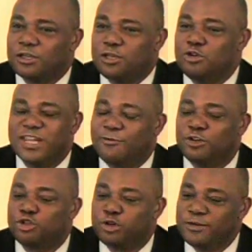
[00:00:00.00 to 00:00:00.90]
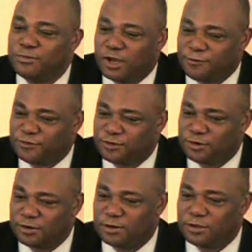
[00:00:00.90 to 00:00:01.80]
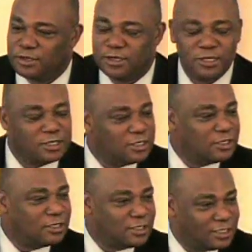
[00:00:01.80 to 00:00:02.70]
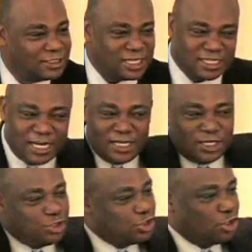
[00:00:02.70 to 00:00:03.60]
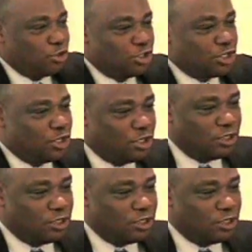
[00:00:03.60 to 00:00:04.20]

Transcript: you never dreamed of. Just like this church.